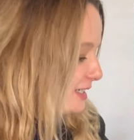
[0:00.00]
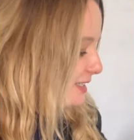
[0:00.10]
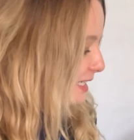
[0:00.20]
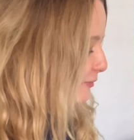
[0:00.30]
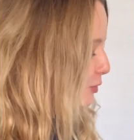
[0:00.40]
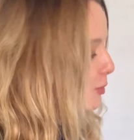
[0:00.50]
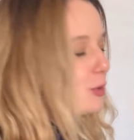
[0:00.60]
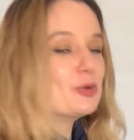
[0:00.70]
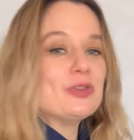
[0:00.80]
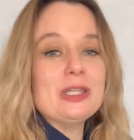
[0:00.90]
just give you
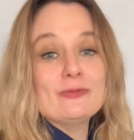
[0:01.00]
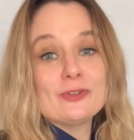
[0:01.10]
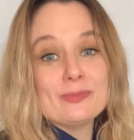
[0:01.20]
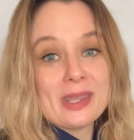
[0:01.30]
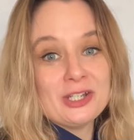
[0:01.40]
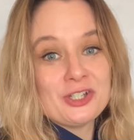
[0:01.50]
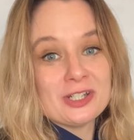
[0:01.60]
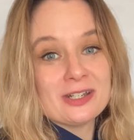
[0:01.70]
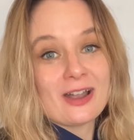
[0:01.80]
all the information